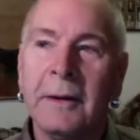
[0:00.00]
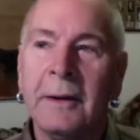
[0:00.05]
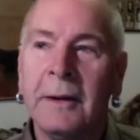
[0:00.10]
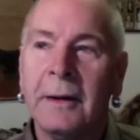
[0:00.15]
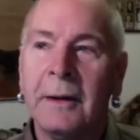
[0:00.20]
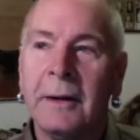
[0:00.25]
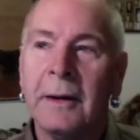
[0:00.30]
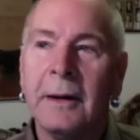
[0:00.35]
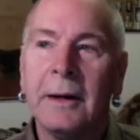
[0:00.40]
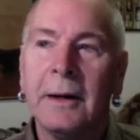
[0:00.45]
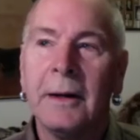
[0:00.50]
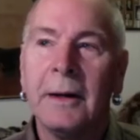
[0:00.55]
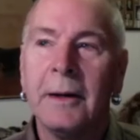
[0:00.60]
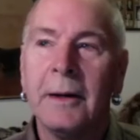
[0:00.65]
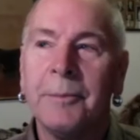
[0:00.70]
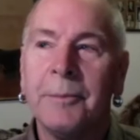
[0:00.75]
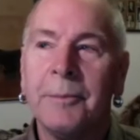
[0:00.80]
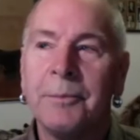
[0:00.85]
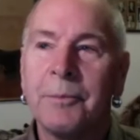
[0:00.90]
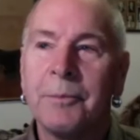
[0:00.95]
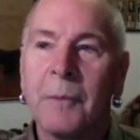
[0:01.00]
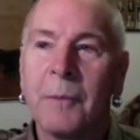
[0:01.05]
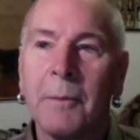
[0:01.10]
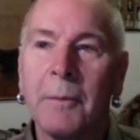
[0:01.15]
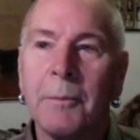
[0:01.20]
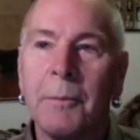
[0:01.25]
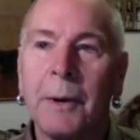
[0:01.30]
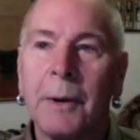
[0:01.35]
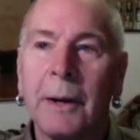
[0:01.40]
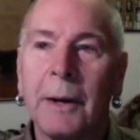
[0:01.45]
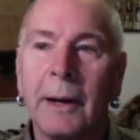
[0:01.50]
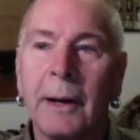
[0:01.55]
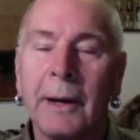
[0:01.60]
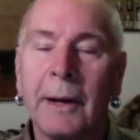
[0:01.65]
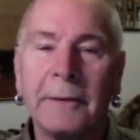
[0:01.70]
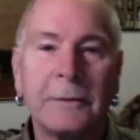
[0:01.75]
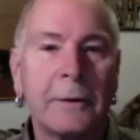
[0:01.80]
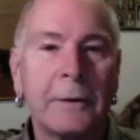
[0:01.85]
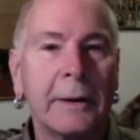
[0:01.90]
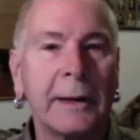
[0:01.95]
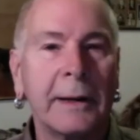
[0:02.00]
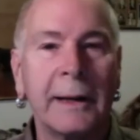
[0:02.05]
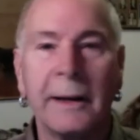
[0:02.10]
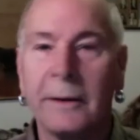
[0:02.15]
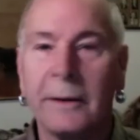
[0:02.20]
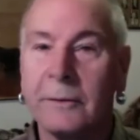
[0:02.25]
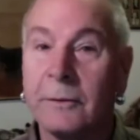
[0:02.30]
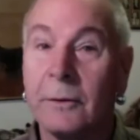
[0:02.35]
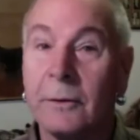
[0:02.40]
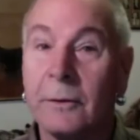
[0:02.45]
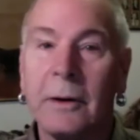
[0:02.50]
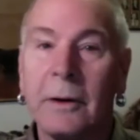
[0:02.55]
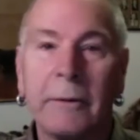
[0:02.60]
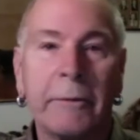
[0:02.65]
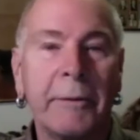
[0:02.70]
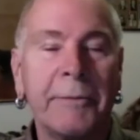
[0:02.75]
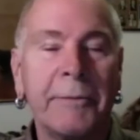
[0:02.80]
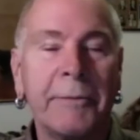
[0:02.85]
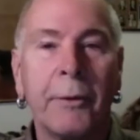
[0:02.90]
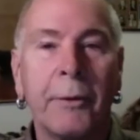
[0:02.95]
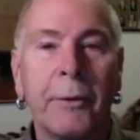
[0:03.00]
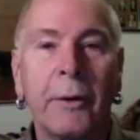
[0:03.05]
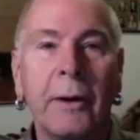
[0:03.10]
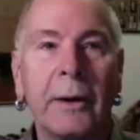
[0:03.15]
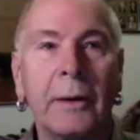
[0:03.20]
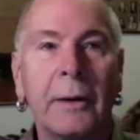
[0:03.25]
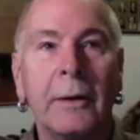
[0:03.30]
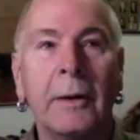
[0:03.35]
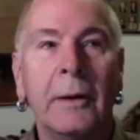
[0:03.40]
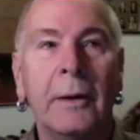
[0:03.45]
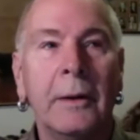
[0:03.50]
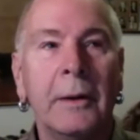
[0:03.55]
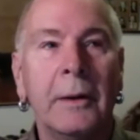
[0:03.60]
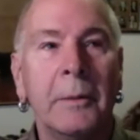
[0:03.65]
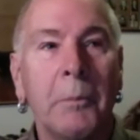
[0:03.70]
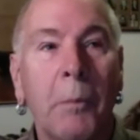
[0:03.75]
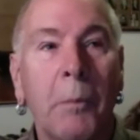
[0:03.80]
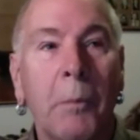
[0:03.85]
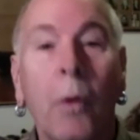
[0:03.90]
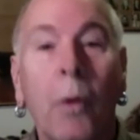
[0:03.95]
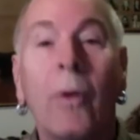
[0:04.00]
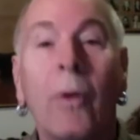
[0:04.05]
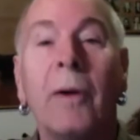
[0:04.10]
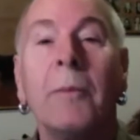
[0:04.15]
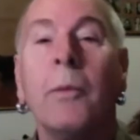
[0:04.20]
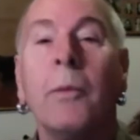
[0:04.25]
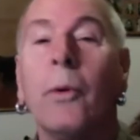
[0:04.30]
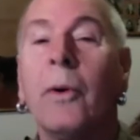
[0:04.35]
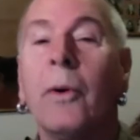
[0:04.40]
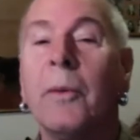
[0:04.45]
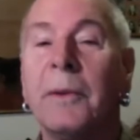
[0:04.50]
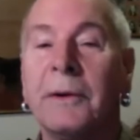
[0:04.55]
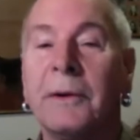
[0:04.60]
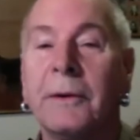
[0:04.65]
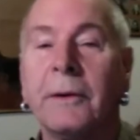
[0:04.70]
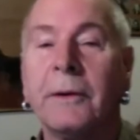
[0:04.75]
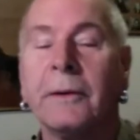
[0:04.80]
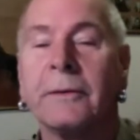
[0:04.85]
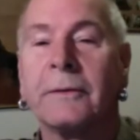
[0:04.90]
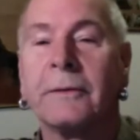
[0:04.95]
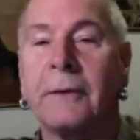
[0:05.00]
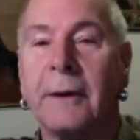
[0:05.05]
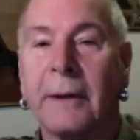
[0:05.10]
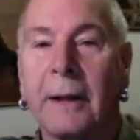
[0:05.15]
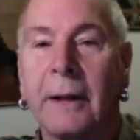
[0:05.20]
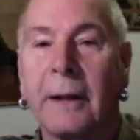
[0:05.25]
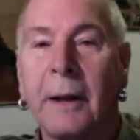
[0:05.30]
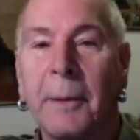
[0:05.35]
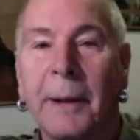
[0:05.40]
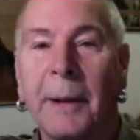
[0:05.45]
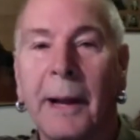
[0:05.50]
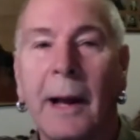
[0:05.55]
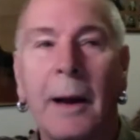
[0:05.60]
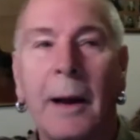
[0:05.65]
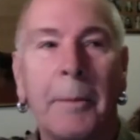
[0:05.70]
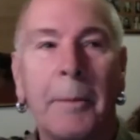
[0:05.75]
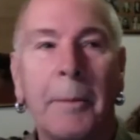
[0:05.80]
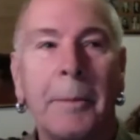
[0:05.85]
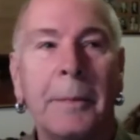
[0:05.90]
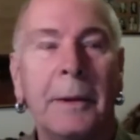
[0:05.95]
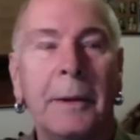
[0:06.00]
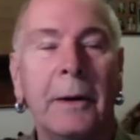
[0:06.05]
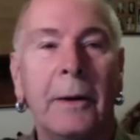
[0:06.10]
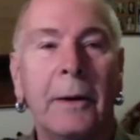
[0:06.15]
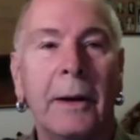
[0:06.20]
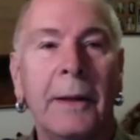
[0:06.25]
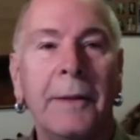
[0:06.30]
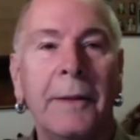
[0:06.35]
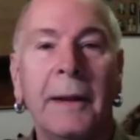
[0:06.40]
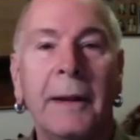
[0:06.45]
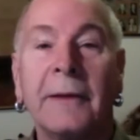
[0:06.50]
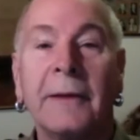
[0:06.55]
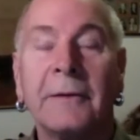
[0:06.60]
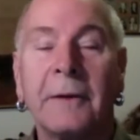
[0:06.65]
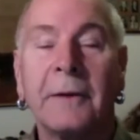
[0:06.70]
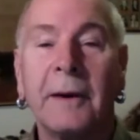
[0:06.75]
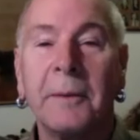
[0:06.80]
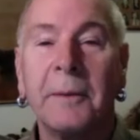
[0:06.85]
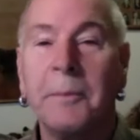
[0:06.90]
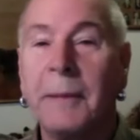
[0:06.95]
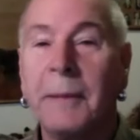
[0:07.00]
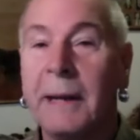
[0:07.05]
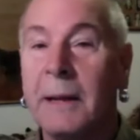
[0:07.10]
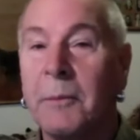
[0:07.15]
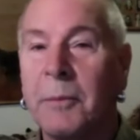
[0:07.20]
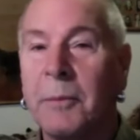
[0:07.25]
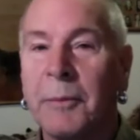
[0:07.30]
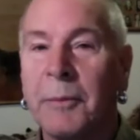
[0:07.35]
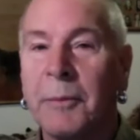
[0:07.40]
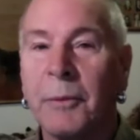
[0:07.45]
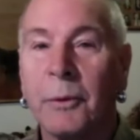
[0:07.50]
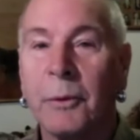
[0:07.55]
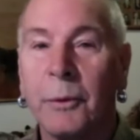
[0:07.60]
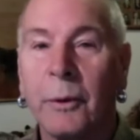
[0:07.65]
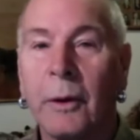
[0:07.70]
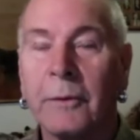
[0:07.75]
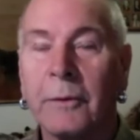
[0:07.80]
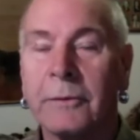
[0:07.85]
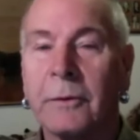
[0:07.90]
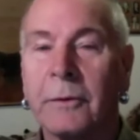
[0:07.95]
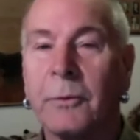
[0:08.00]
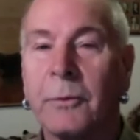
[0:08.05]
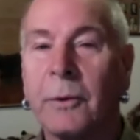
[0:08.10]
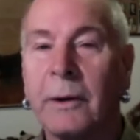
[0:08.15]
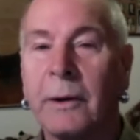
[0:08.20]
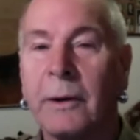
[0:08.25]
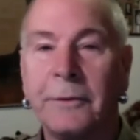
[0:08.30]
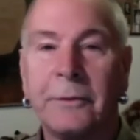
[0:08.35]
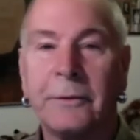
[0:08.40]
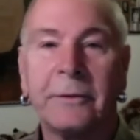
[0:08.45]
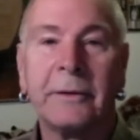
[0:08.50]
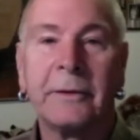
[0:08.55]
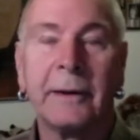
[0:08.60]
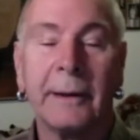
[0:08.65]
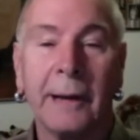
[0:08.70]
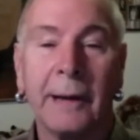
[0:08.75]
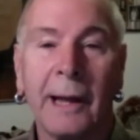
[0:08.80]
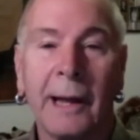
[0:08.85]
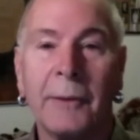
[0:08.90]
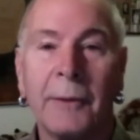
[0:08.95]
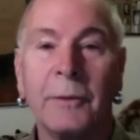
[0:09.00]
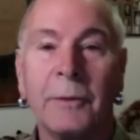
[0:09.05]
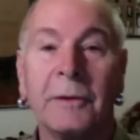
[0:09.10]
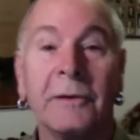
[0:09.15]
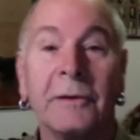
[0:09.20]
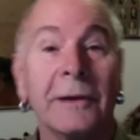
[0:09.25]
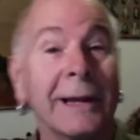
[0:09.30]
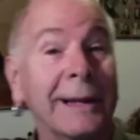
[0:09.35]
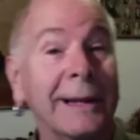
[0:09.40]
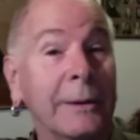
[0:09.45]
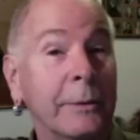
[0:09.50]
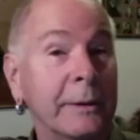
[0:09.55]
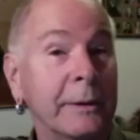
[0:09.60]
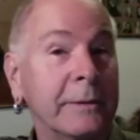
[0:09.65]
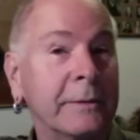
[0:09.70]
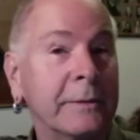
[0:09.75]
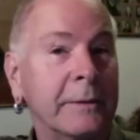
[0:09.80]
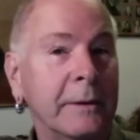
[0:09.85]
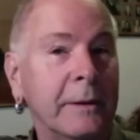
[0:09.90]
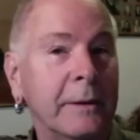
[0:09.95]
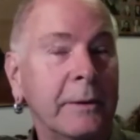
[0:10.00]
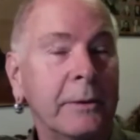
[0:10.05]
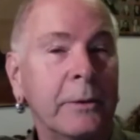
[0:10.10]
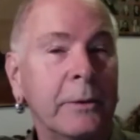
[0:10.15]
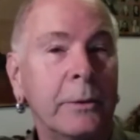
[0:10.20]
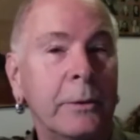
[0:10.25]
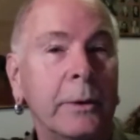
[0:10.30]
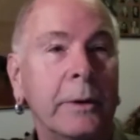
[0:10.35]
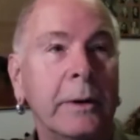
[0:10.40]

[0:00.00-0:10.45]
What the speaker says: But I started getting so hungry for it, and more material started coming out, and then I started meeting people who also were interested in language, linguists, who were,